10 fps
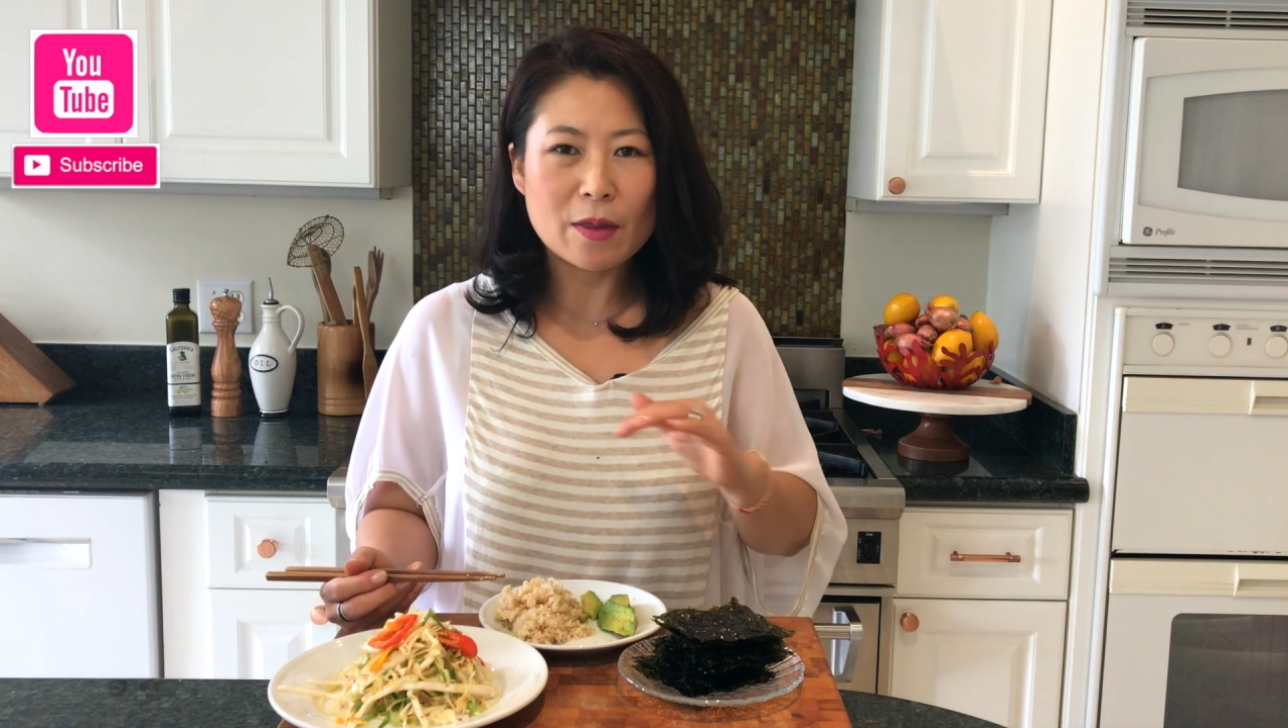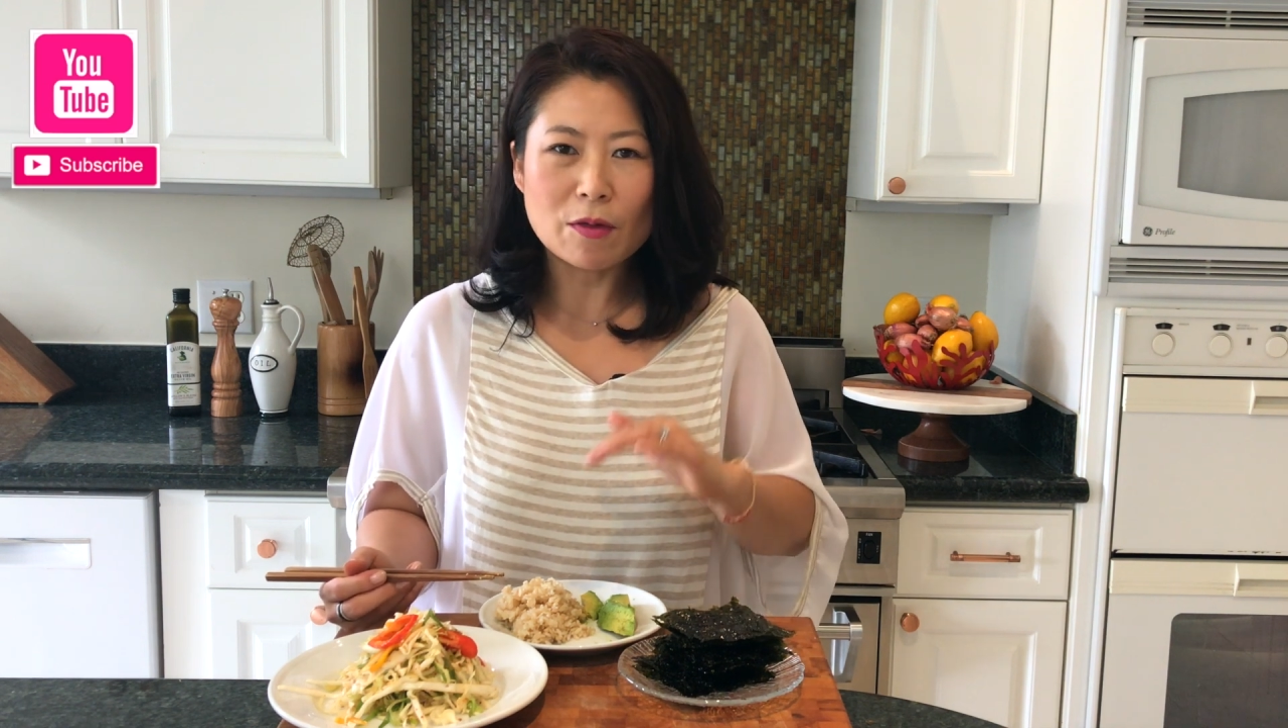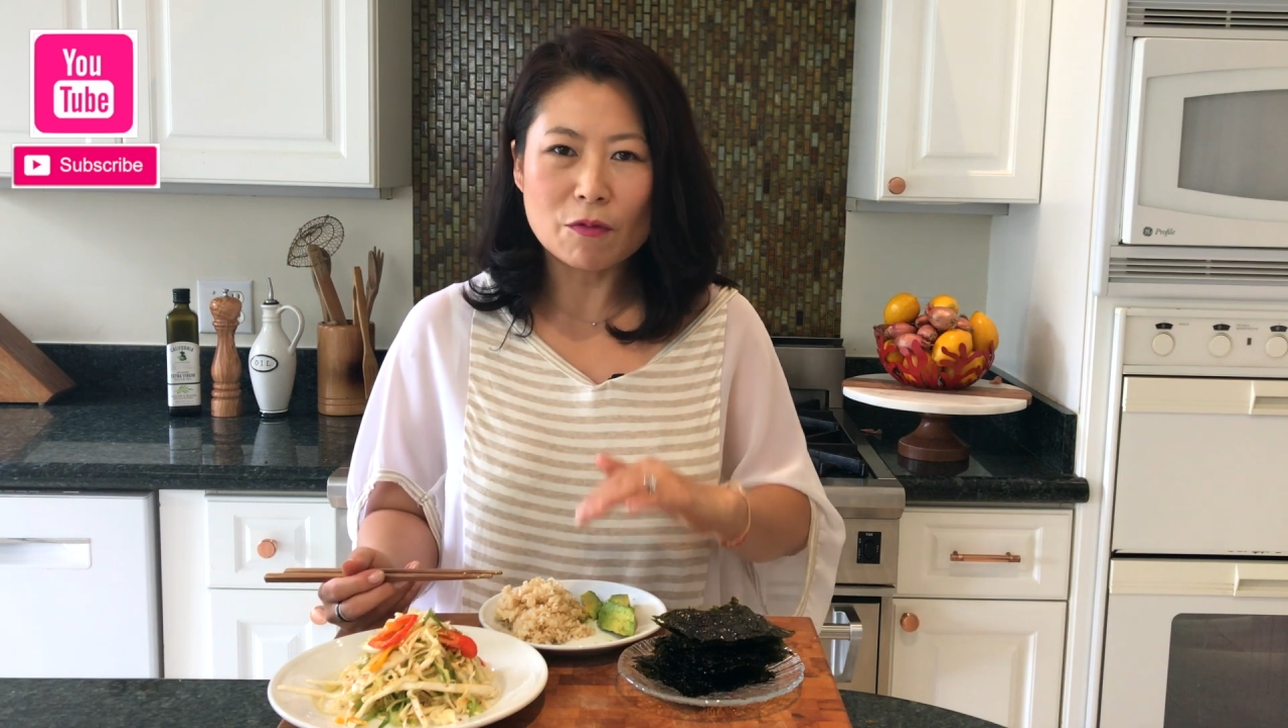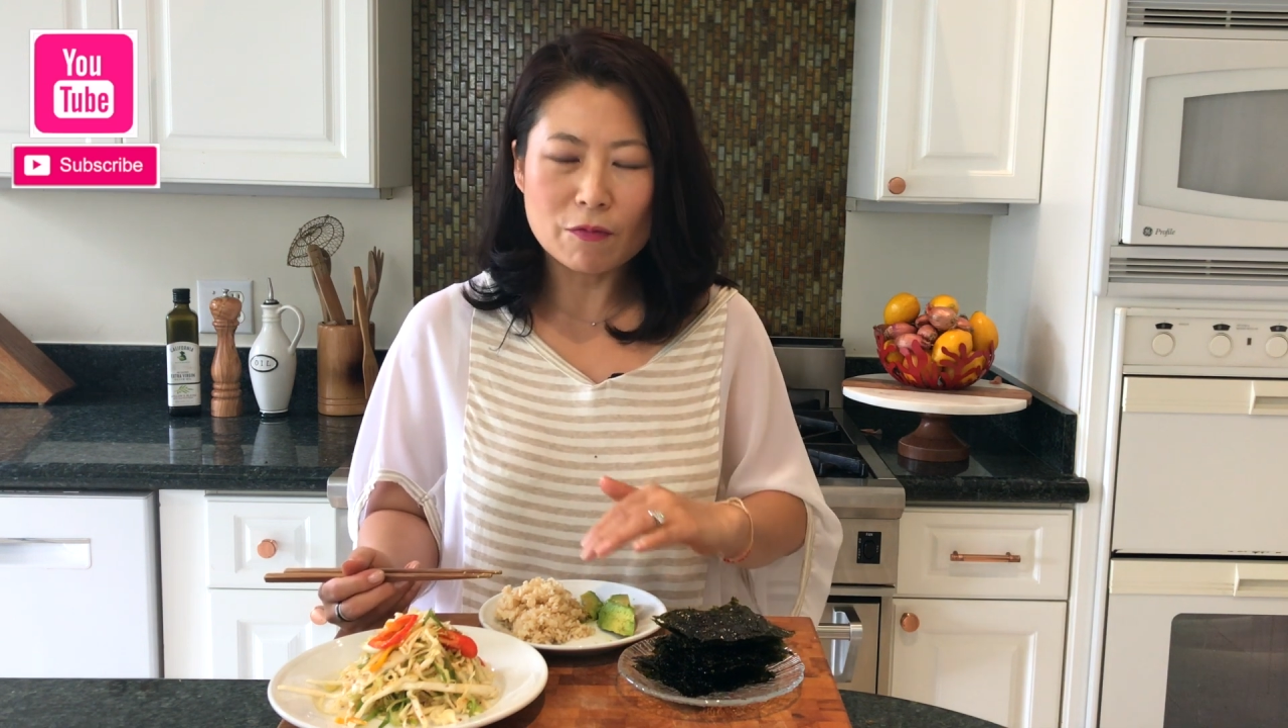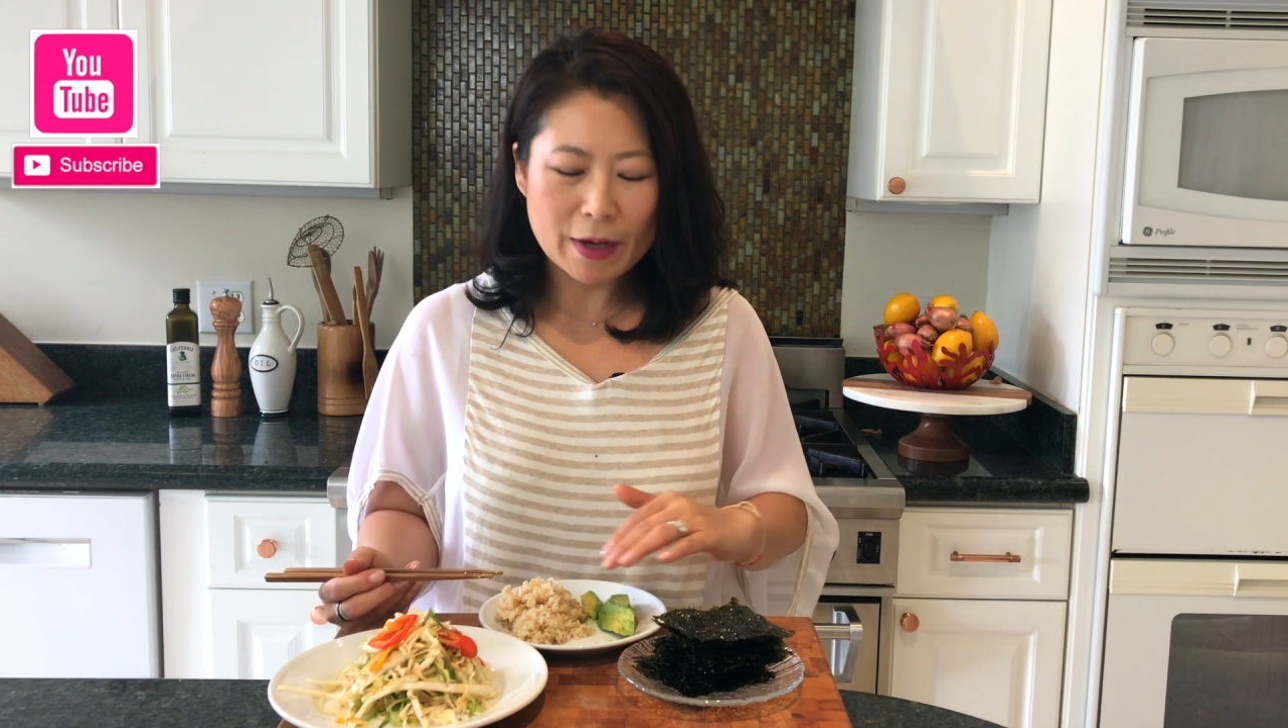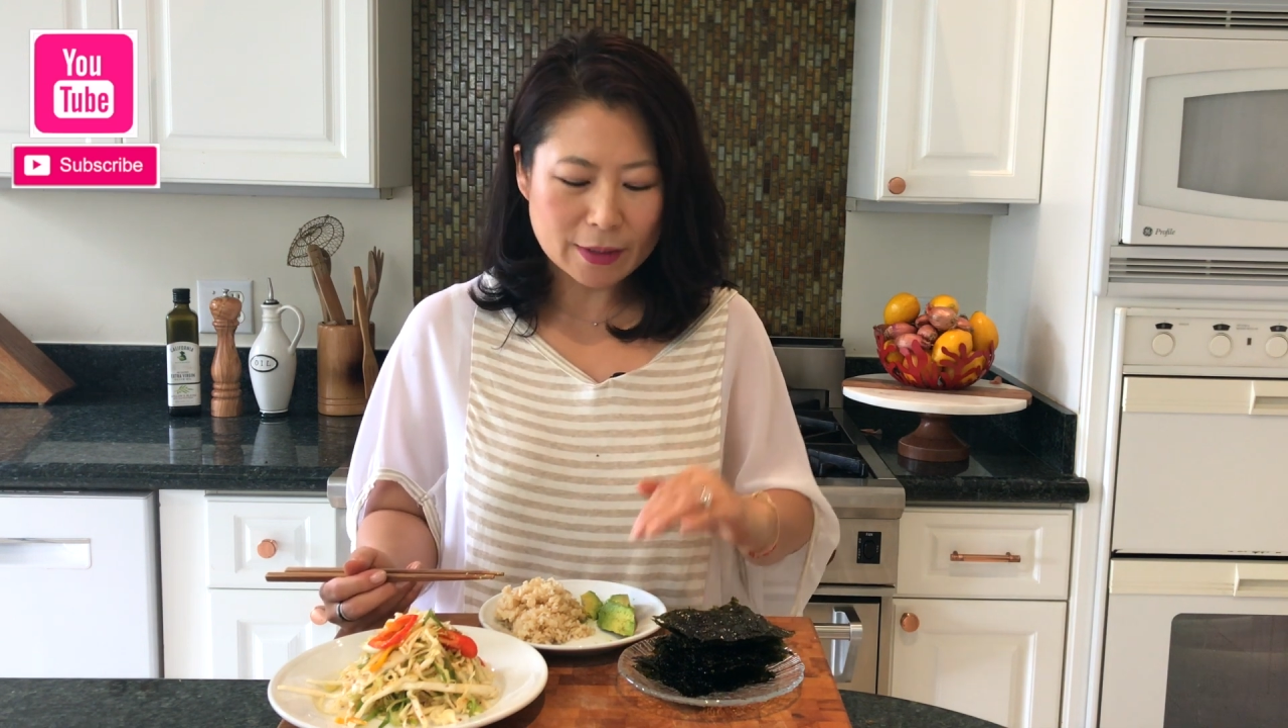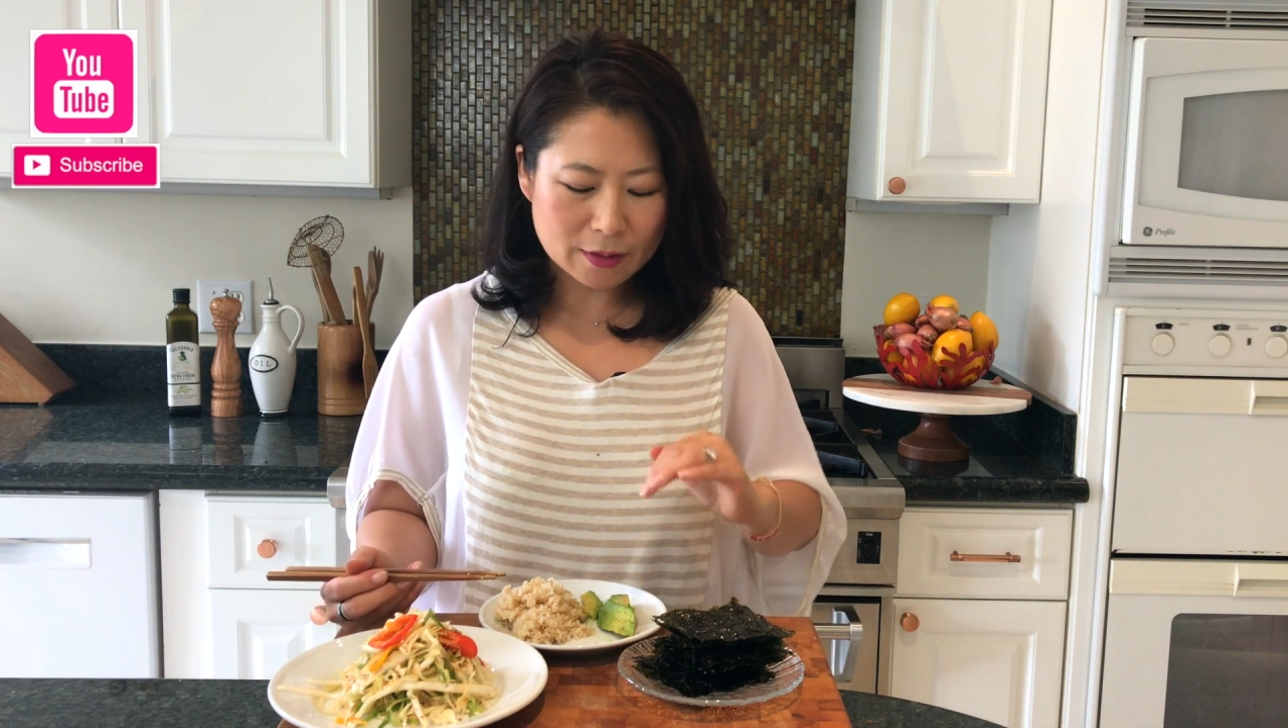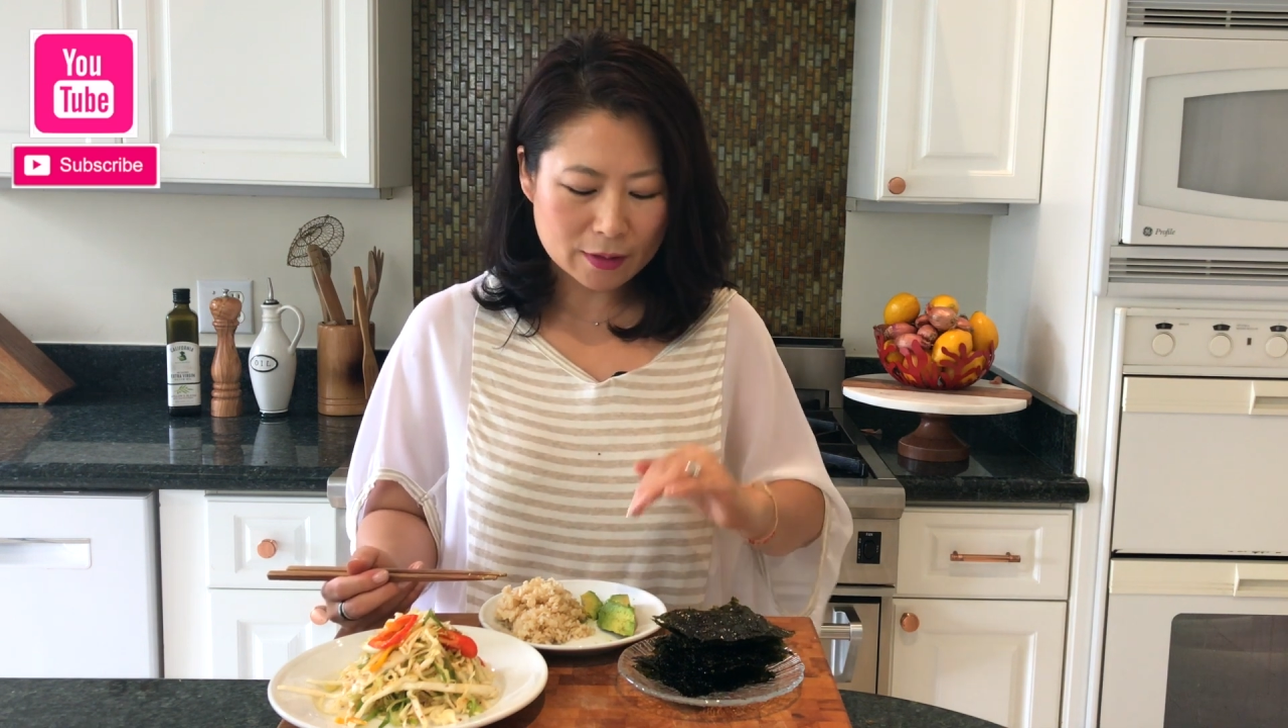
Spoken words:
and the rice